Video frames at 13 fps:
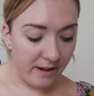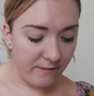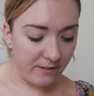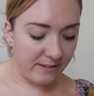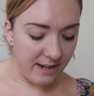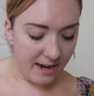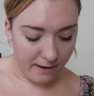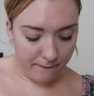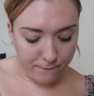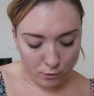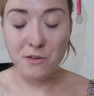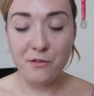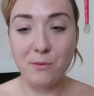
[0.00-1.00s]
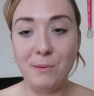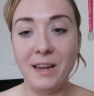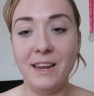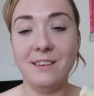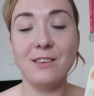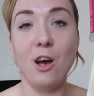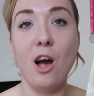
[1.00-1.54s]
David's nan. So from
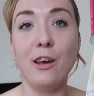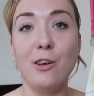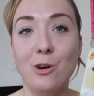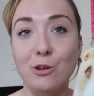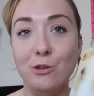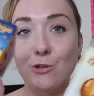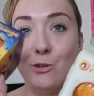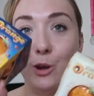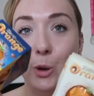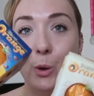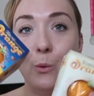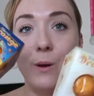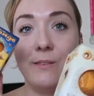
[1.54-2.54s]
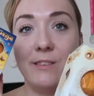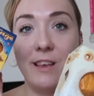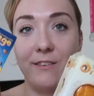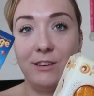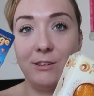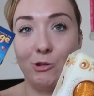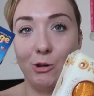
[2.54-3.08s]
Leeds, I got two
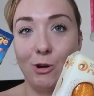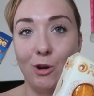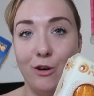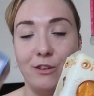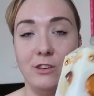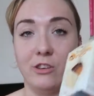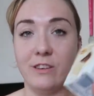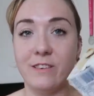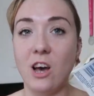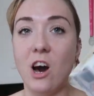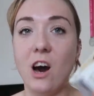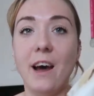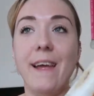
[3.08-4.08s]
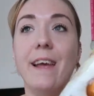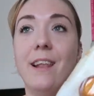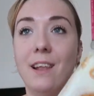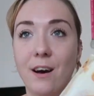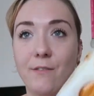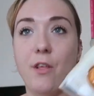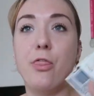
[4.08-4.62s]
Terry's chocolate oranges. I
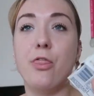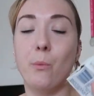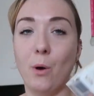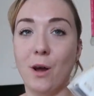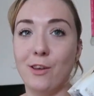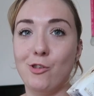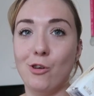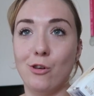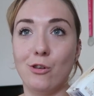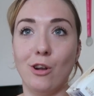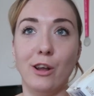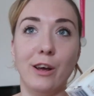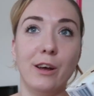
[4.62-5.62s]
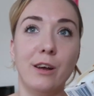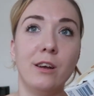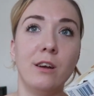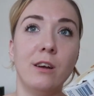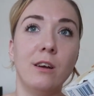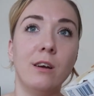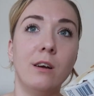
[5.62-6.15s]
love the white chocolate.
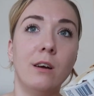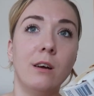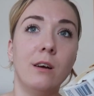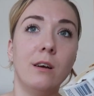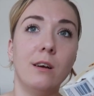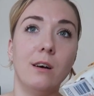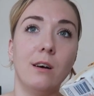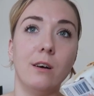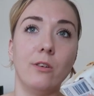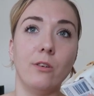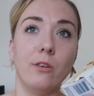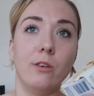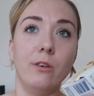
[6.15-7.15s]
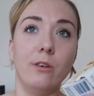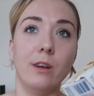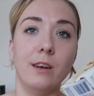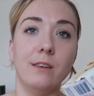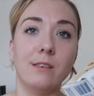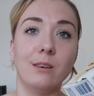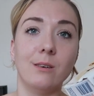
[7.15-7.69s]
I don't know who that
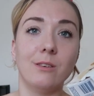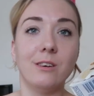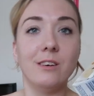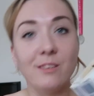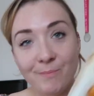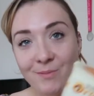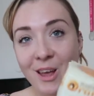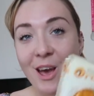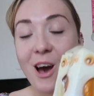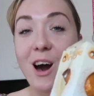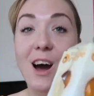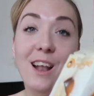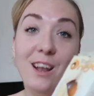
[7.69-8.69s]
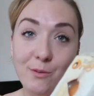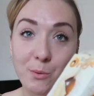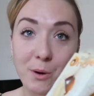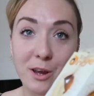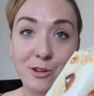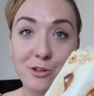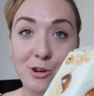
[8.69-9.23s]
is outside. I love
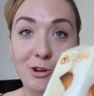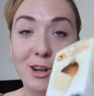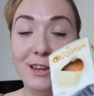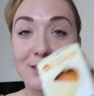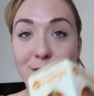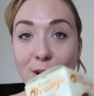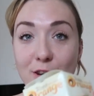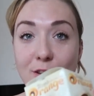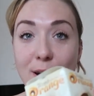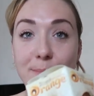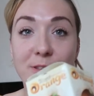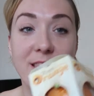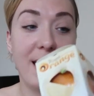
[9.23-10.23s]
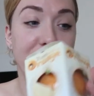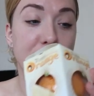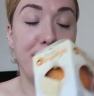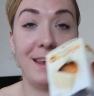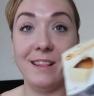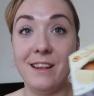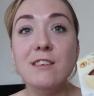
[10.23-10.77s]
white chocolate, so I grabbed that for
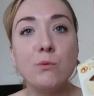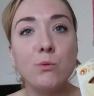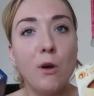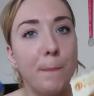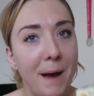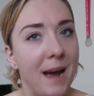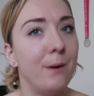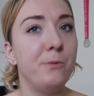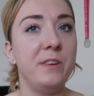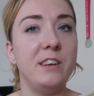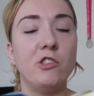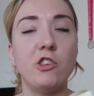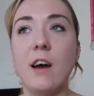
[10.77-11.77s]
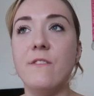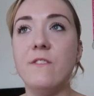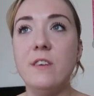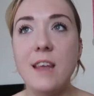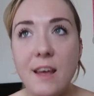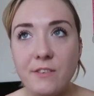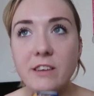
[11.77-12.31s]
me. These were a pound each. I've
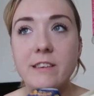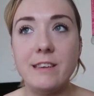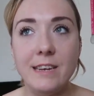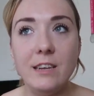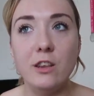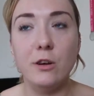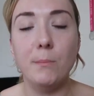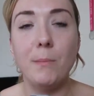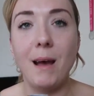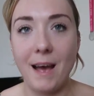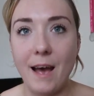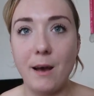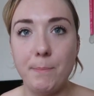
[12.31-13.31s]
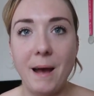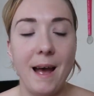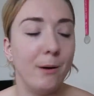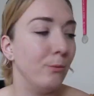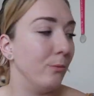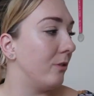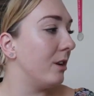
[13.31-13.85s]
never seen them at a
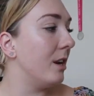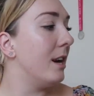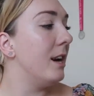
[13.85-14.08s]
pound.